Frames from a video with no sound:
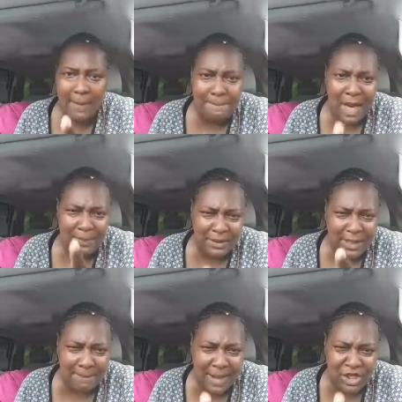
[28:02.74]
of the bus,
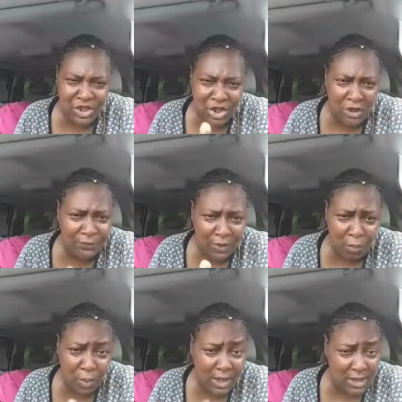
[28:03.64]
but the bitch search for
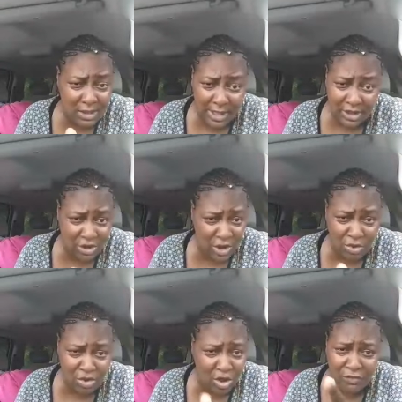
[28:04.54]
the weakest link. She
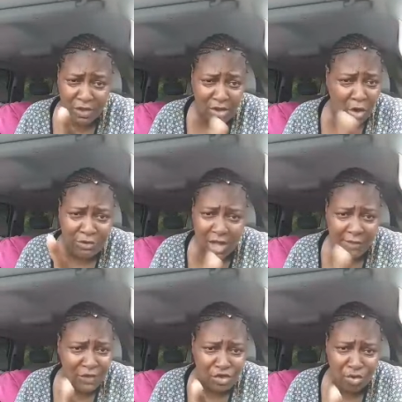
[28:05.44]
don't search for no,
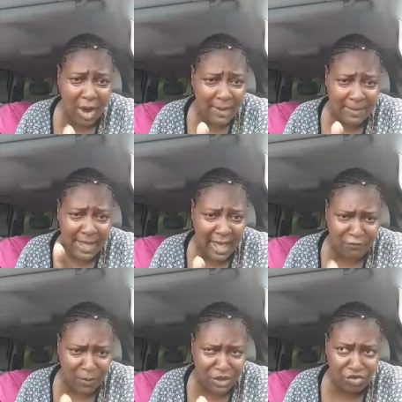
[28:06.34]
nothing, try to be
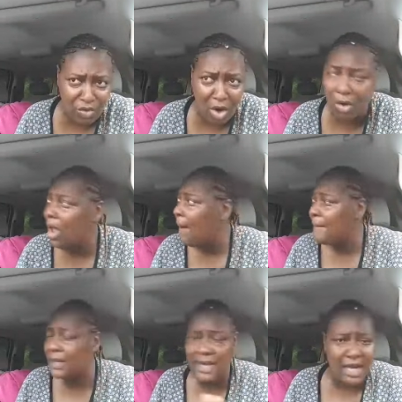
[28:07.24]
halfway strong.
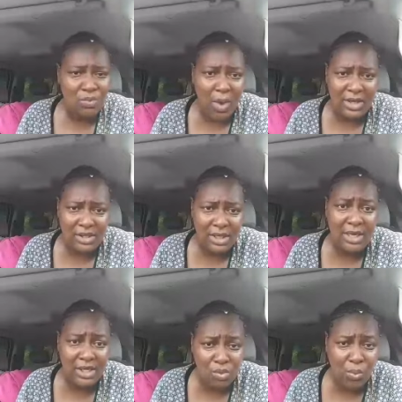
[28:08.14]
But that's why she
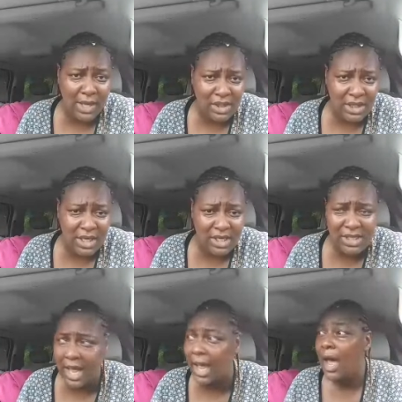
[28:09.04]
is the way she
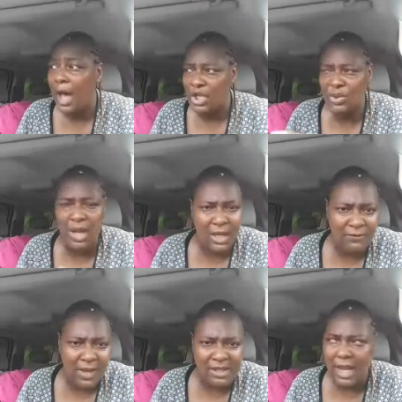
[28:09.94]
is Not a
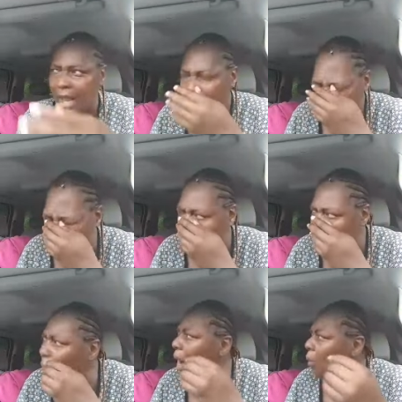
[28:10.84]
transvestite. You,
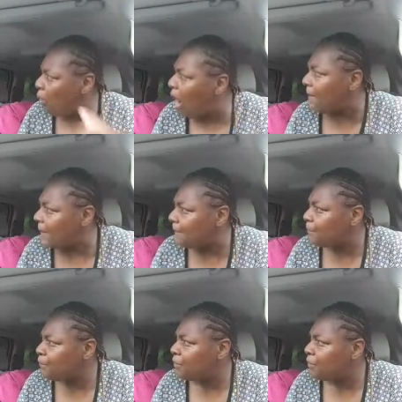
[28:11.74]
you a woman.